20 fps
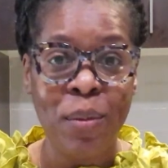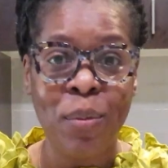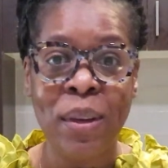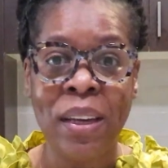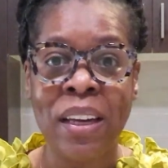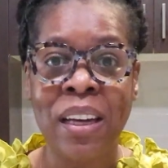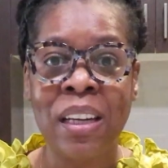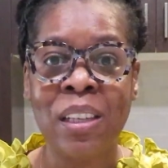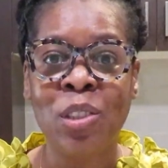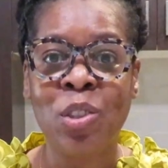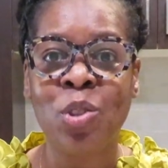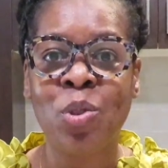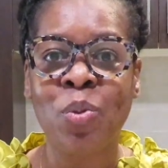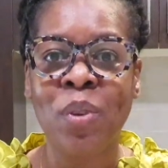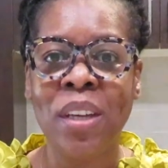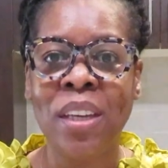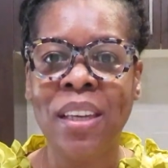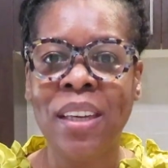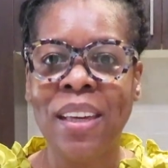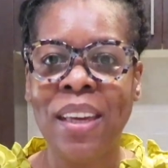we are
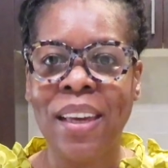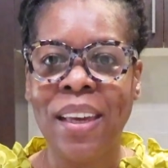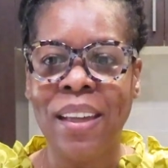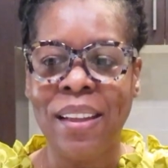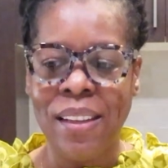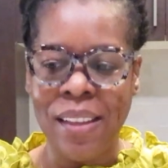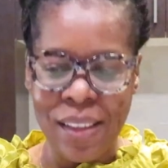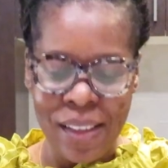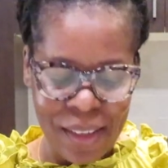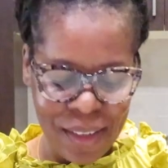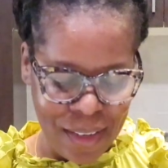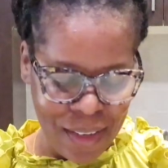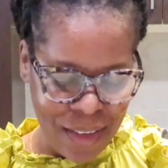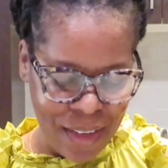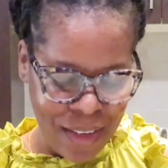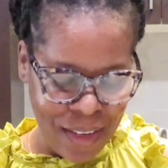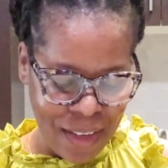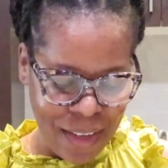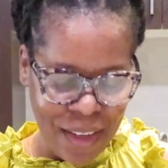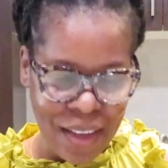drinking
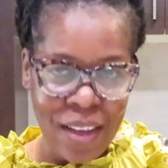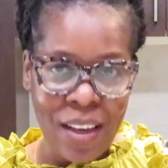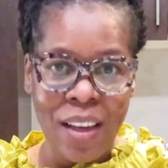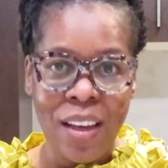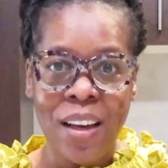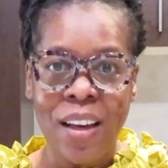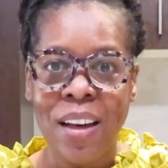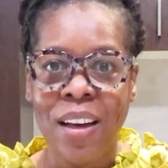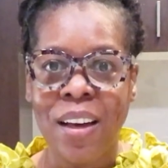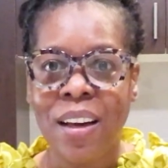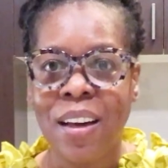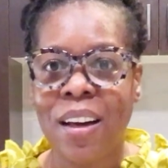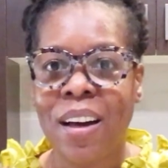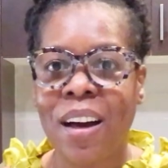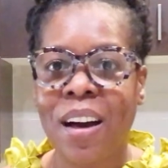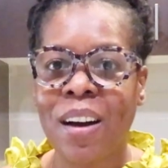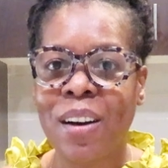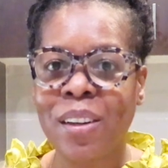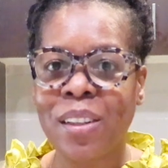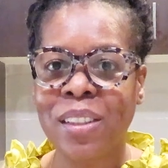
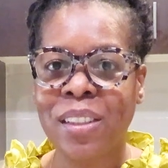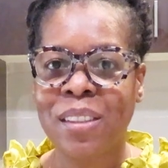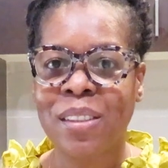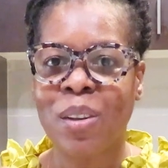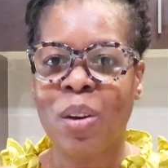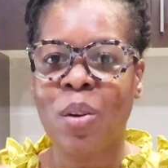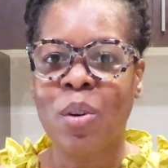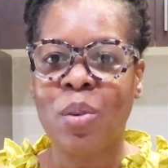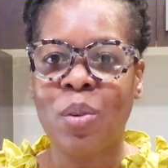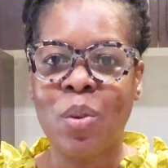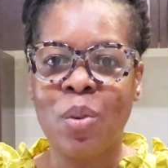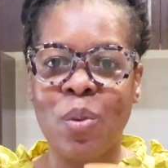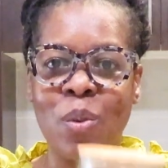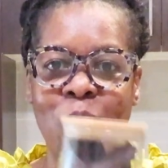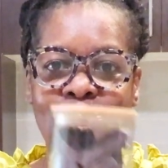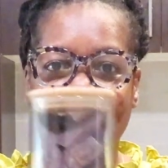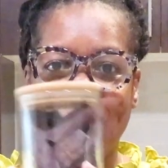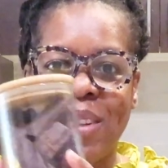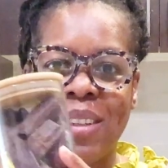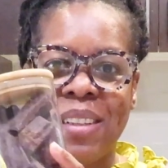hot cocoa.
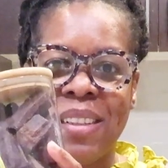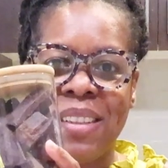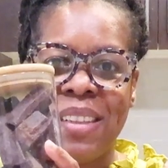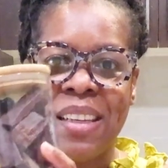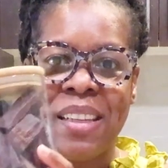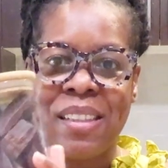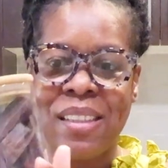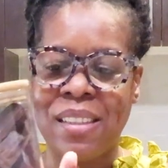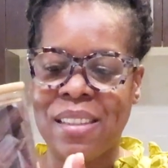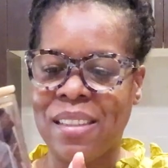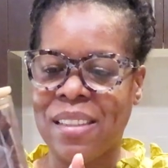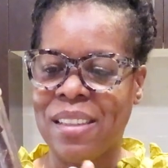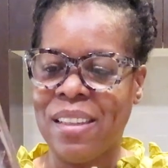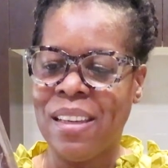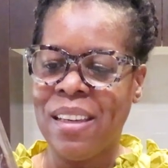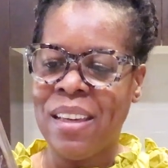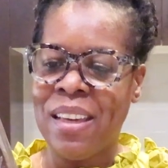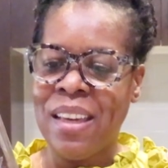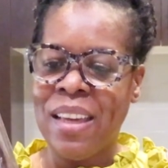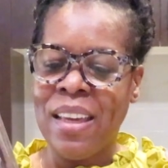This
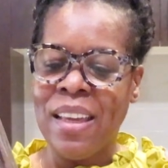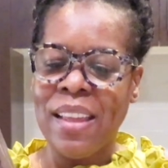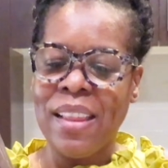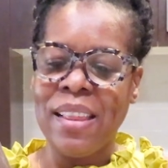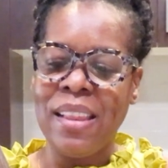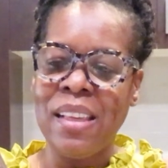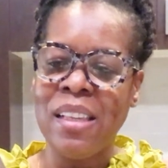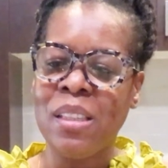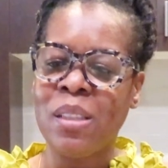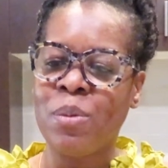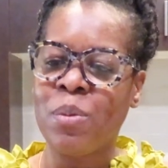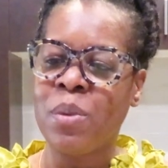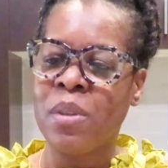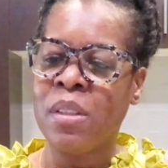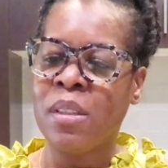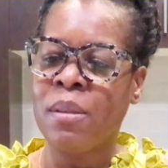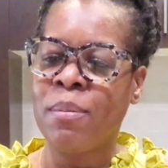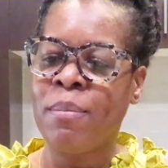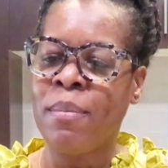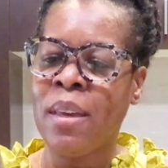
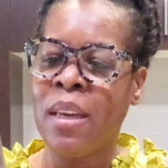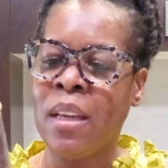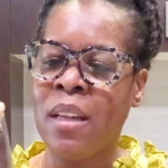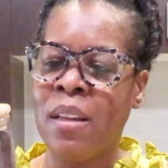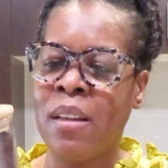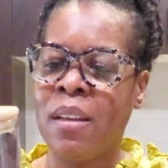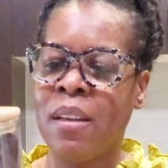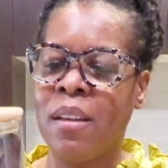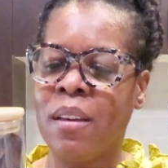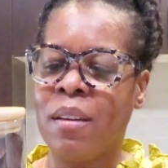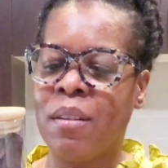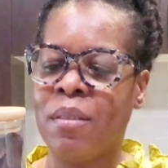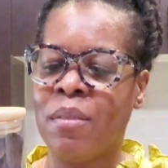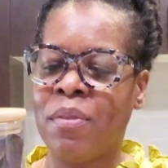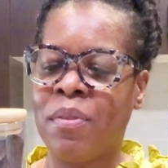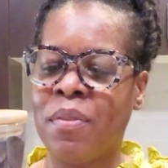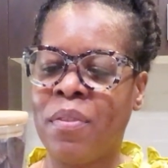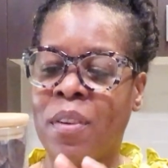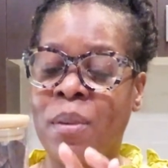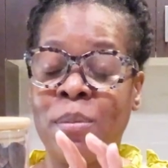was made
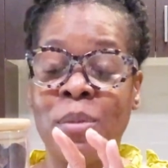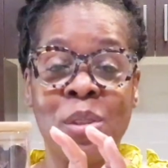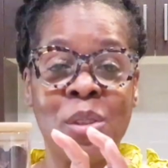from